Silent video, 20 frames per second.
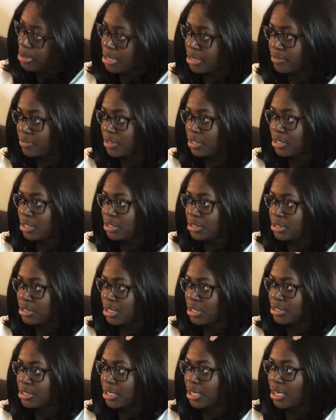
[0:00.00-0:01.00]
bit of this
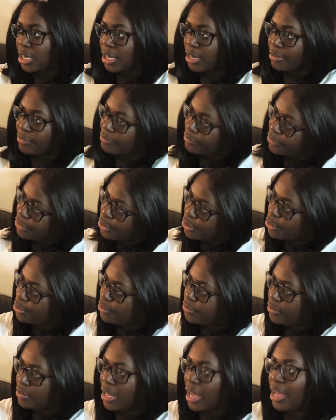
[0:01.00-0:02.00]
because I got a
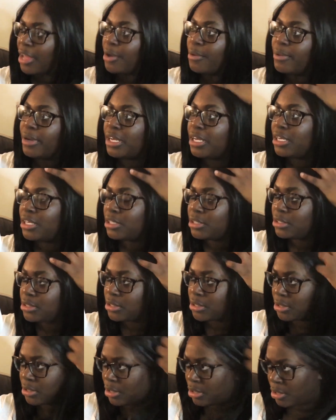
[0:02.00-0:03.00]
few
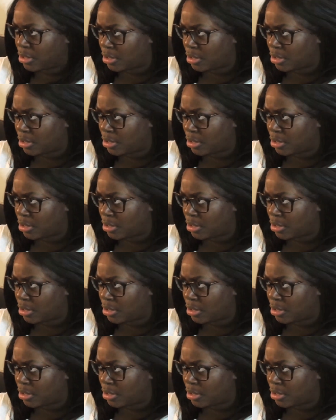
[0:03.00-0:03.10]
flyaways.